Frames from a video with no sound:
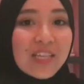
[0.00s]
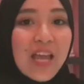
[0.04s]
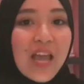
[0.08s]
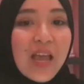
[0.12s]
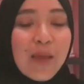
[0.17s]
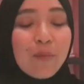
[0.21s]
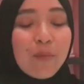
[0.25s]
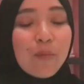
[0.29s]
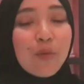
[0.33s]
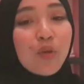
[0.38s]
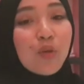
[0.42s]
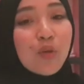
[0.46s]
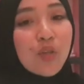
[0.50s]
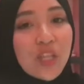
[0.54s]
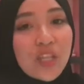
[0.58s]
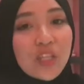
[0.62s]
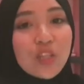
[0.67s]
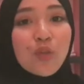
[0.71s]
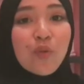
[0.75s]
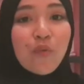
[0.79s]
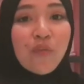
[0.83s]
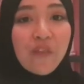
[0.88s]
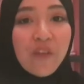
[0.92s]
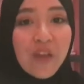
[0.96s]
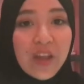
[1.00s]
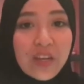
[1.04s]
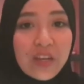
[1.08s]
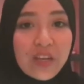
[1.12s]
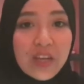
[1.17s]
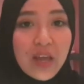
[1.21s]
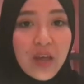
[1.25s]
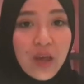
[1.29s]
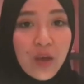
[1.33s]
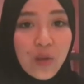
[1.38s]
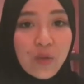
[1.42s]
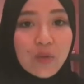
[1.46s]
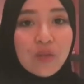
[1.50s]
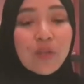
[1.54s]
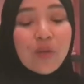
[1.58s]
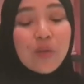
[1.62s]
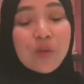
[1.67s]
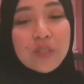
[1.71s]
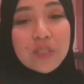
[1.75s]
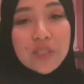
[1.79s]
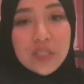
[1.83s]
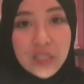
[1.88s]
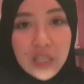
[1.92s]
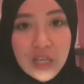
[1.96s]
type. You need to find out
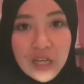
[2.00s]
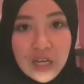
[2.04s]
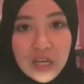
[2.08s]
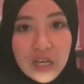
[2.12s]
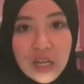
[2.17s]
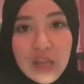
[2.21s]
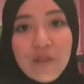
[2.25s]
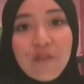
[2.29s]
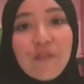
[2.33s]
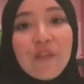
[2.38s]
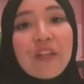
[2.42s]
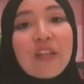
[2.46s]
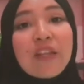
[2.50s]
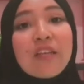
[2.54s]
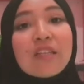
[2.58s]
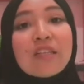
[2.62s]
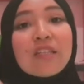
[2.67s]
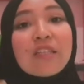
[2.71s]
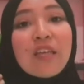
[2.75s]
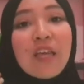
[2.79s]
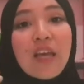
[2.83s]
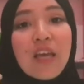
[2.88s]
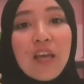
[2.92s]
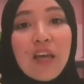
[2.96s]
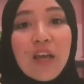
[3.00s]
your skin, if it is